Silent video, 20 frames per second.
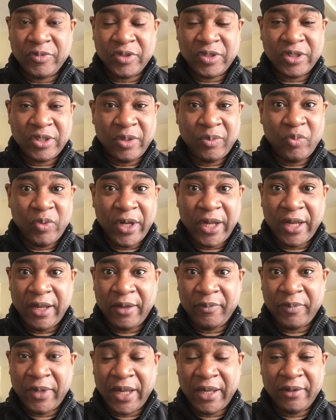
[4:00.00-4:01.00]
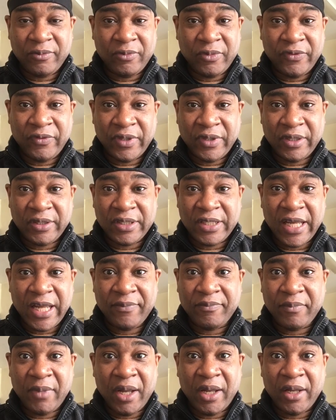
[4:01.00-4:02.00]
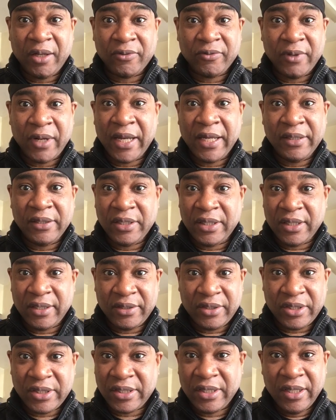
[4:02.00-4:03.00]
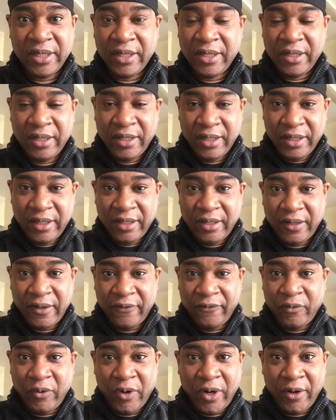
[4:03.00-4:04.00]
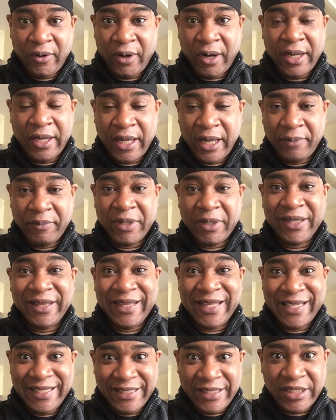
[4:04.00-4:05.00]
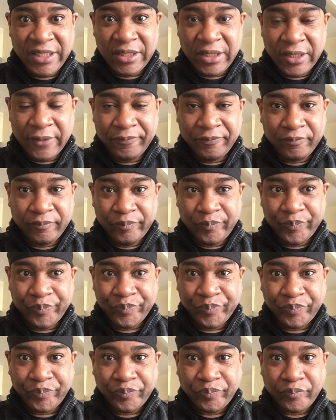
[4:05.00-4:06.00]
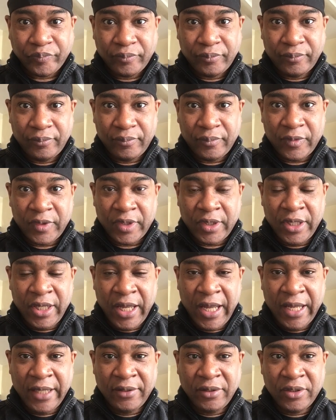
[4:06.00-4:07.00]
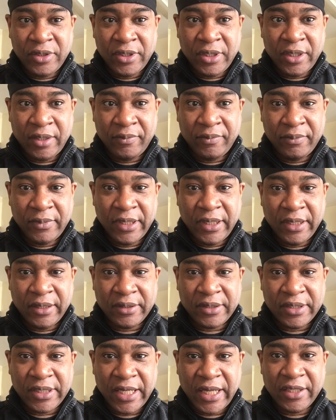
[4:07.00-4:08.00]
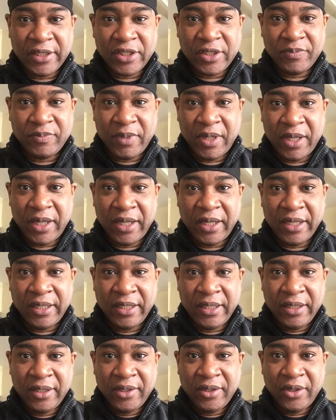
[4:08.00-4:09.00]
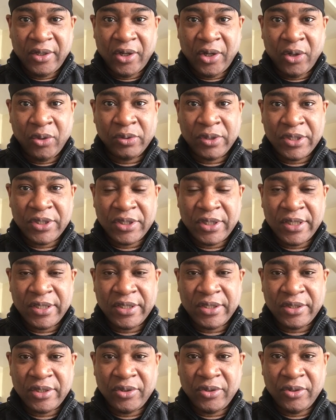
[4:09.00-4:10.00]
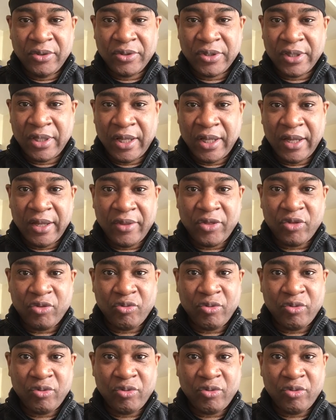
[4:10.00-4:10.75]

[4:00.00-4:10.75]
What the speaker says: somewhere about within a 10-mile radius of where I am at least. And it takes my older sister, who's like